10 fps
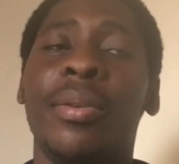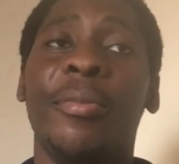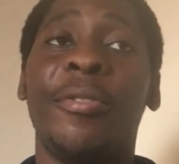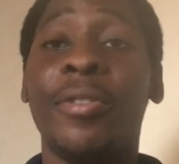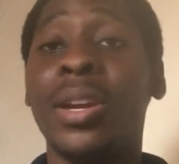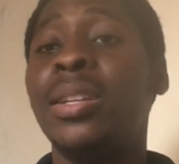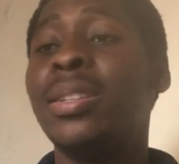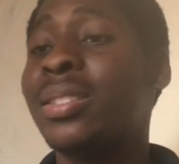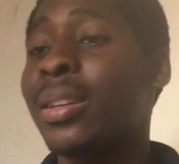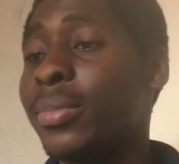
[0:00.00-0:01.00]
find
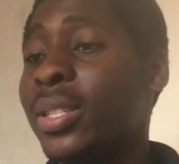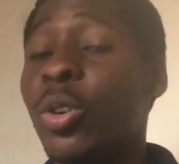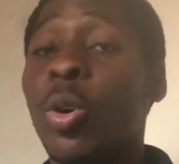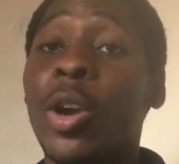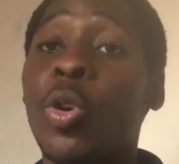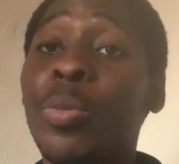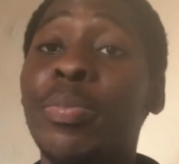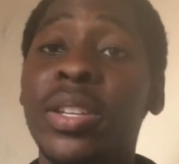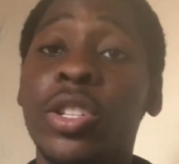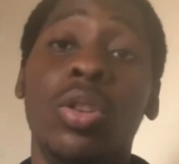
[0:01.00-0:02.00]
something or a company
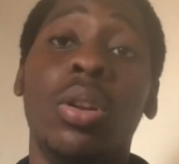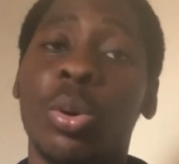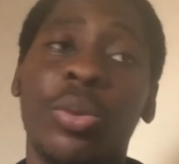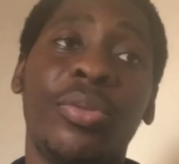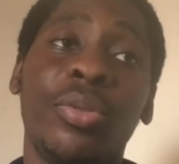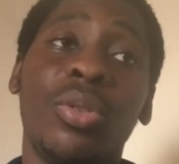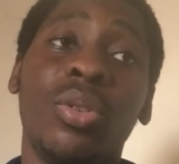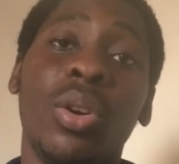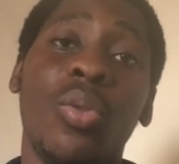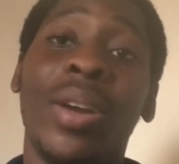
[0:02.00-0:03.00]
you love
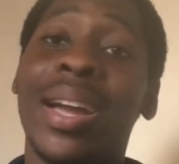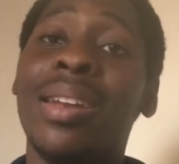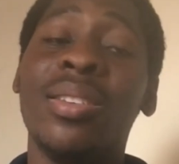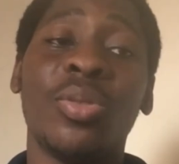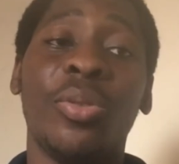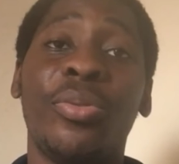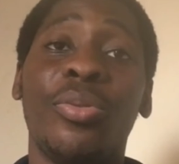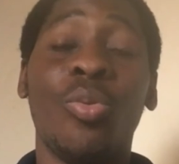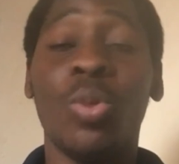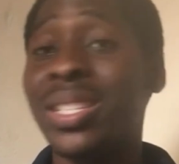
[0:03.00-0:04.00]
regardless of
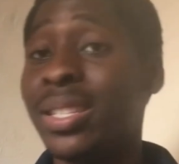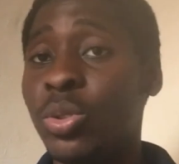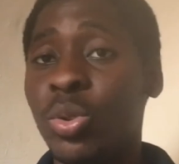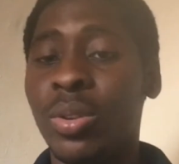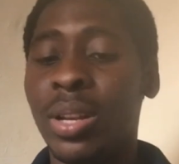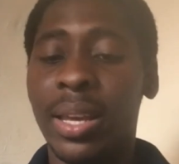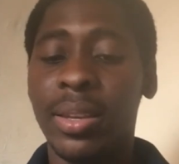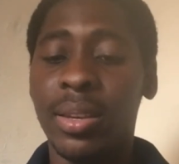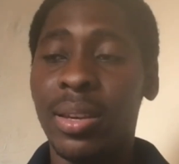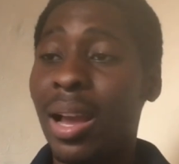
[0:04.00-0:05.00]
what it's doing. Like
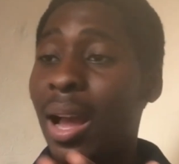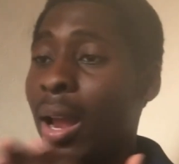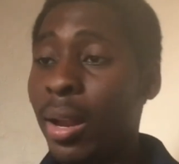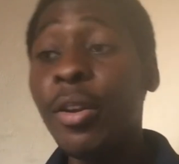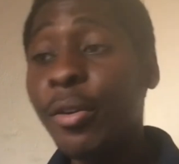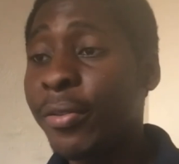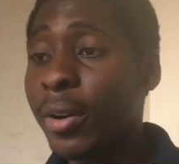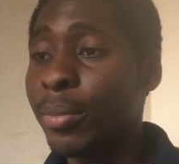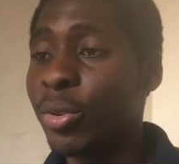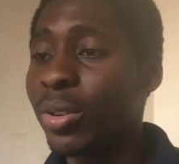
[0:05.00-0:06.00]
I love Farm
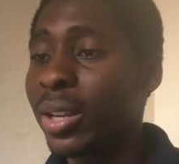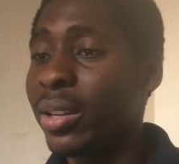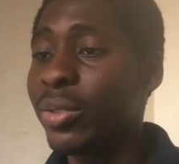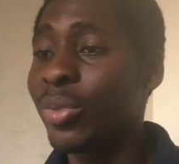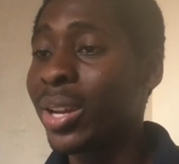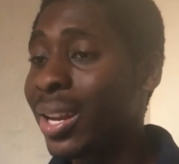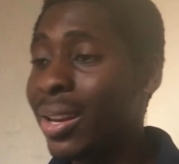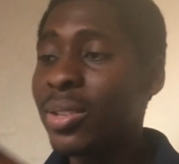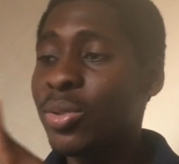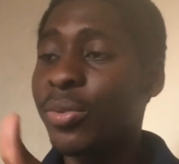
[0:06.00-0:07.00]
Milk, and
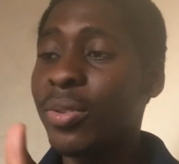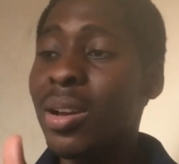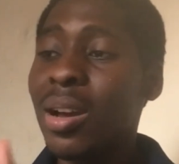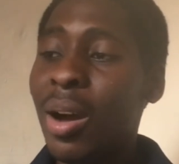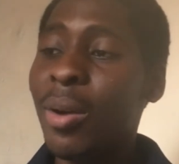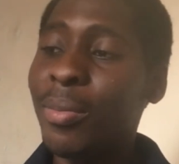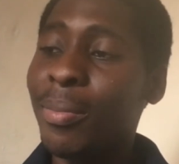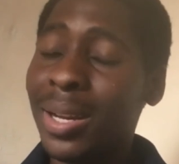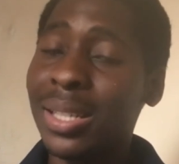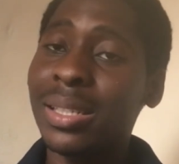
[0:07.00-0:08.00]
regardless of how
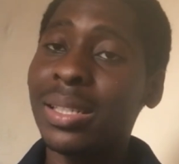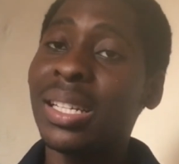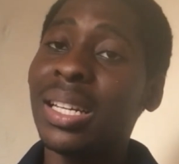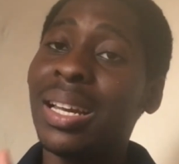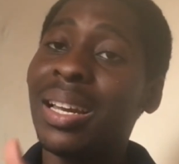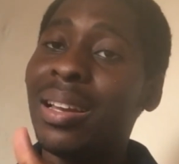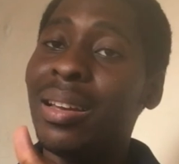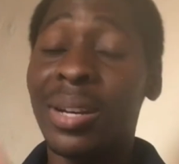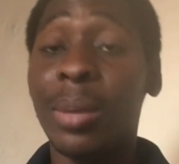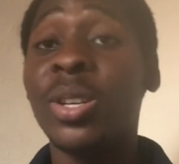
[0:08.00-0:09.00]
much
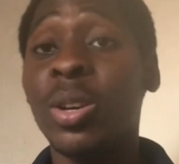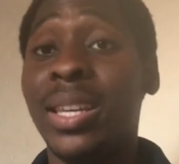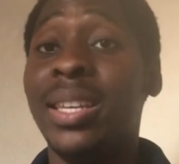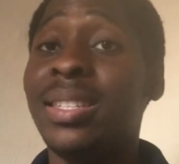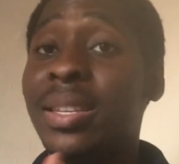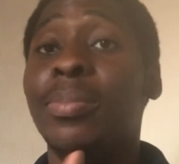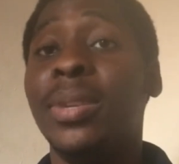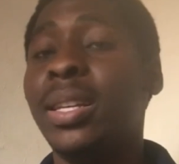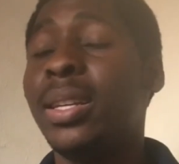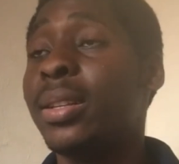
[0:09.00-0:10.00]
capital gains it
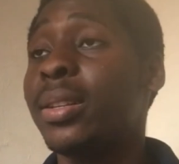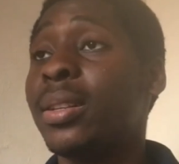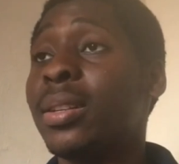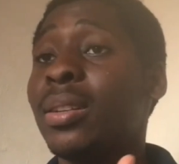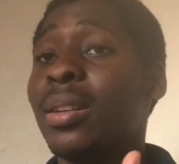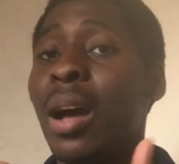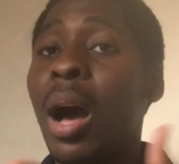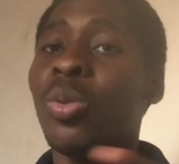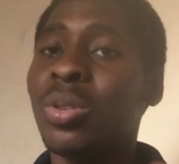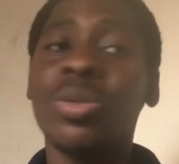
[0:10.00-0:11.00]
make,
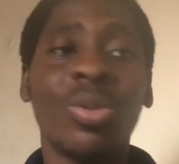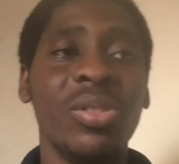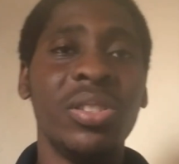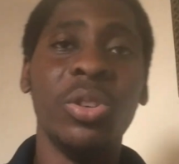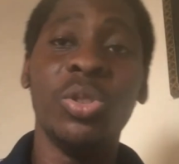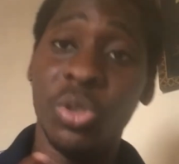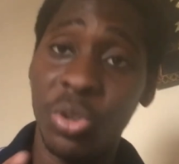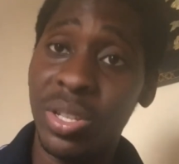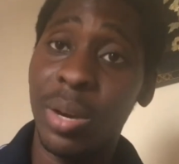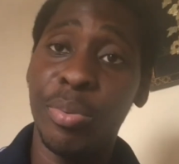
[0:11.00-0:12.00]
I'll still continue to use
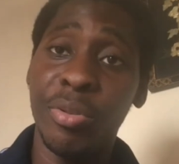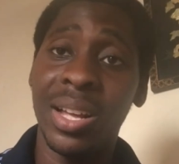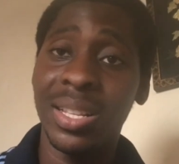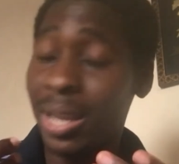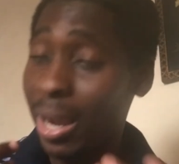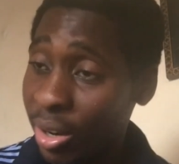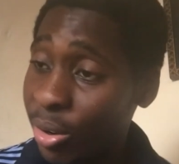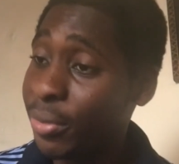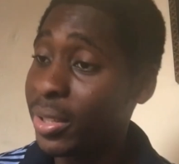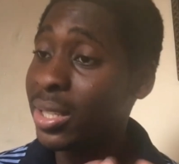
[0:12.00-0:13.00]
their products. I
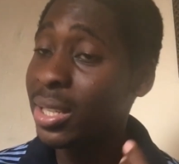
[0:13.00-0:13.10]
love it,